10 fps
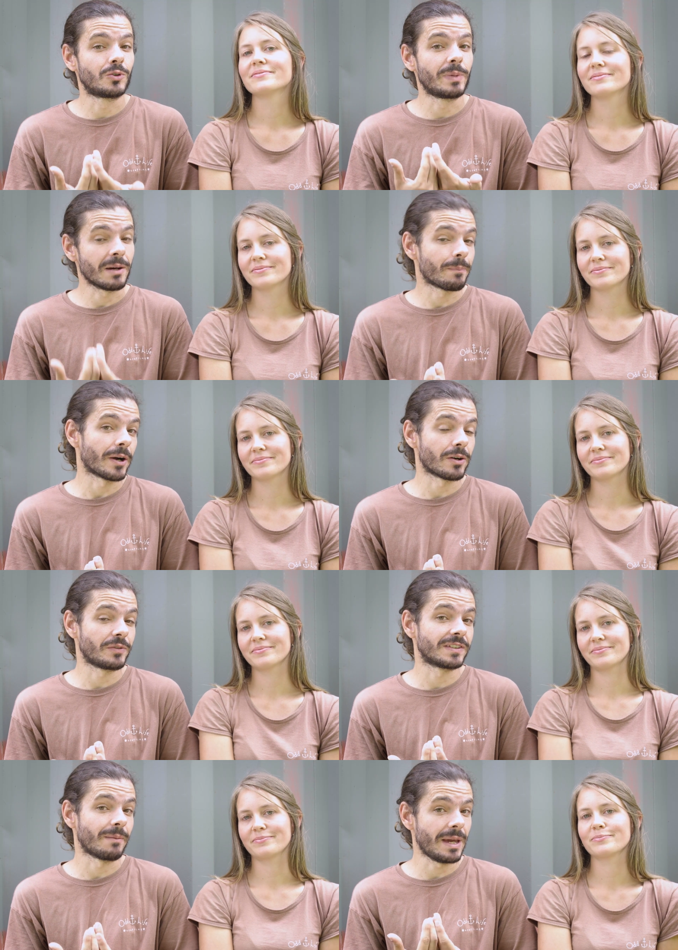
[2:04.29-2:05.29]
Speaker 1: to become
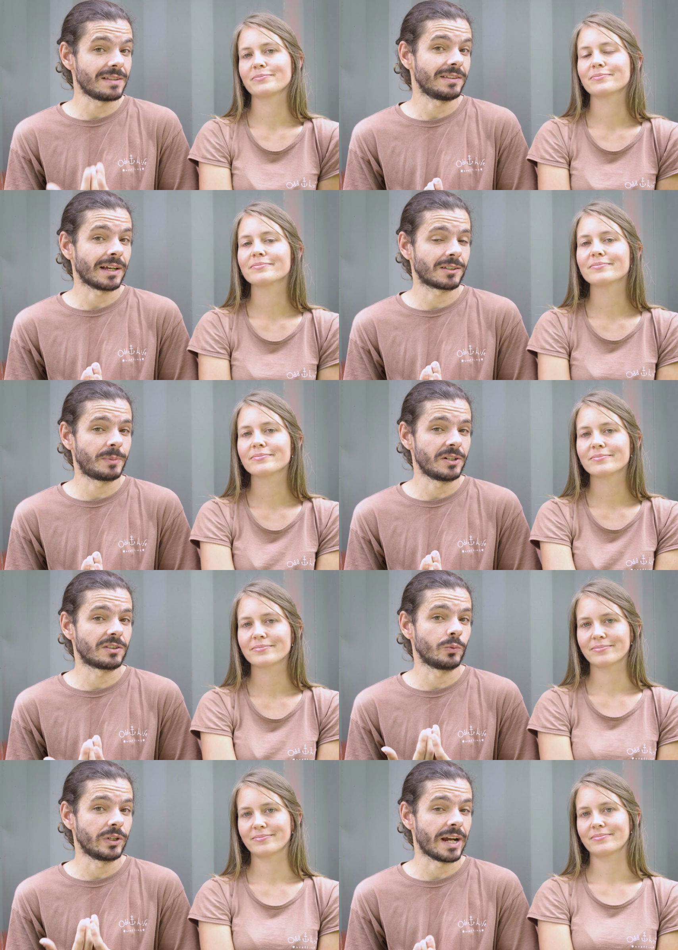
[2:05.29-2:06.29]
part of this amazing
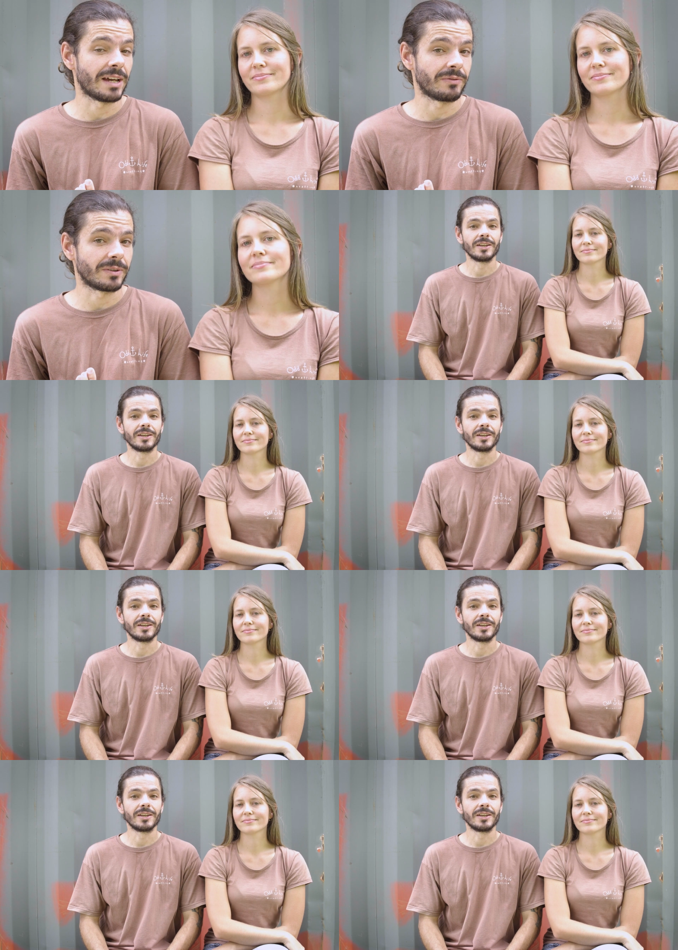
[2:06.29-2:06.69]
experience we are having.